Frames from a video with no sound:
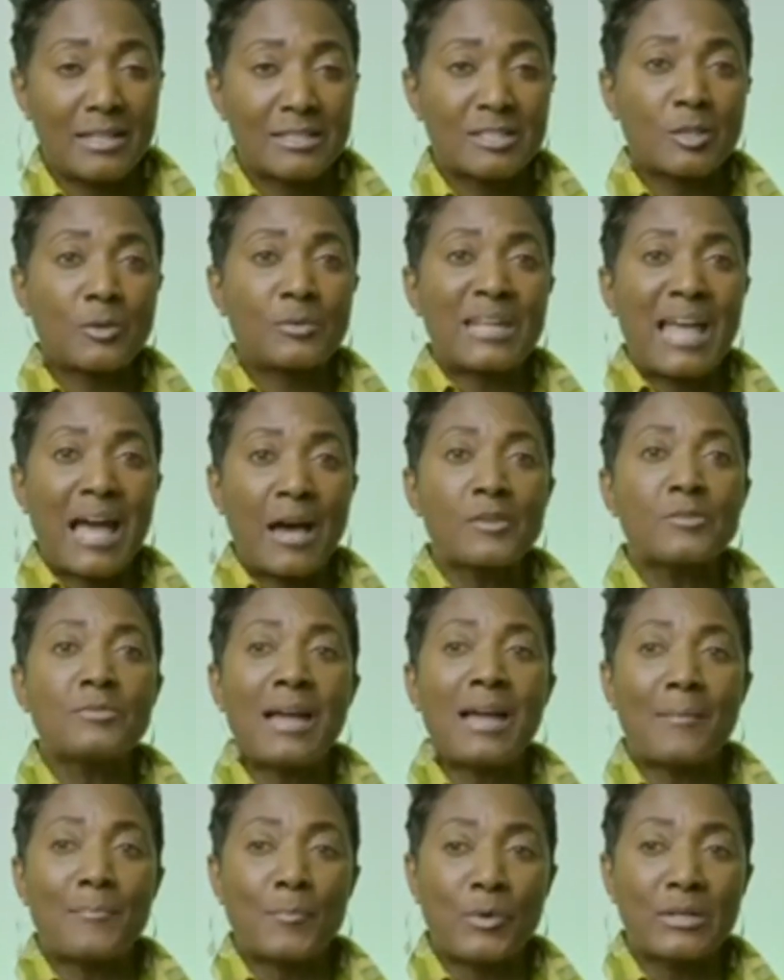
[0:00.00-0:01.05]
So now you
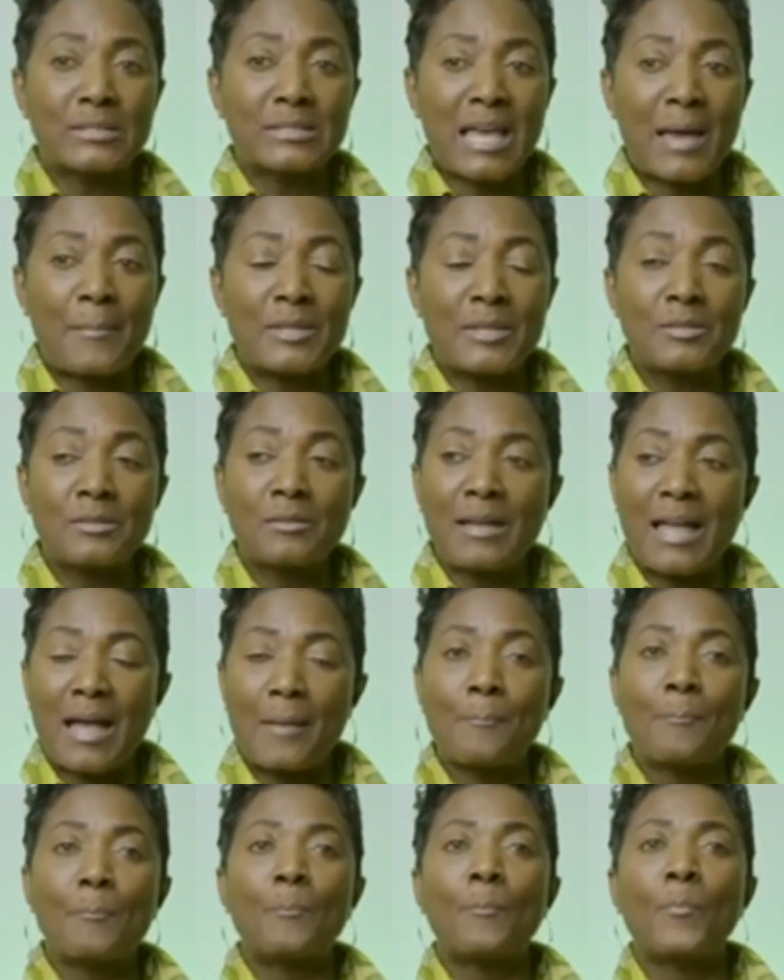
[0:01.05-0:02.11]
have more time and you don't
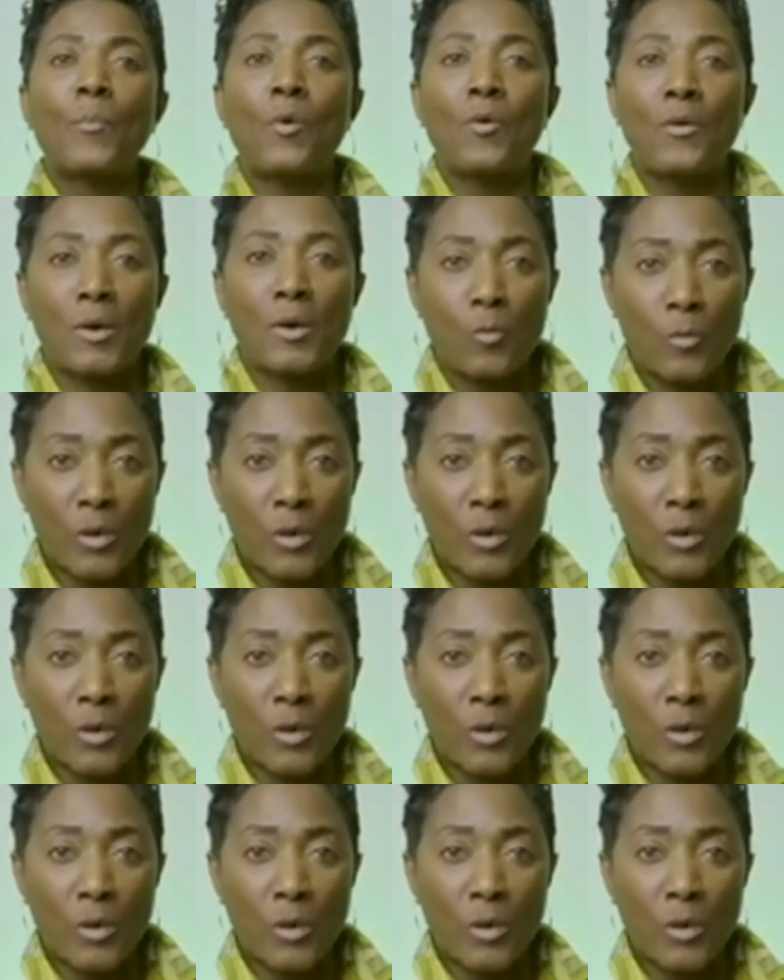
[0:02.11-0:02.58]
have more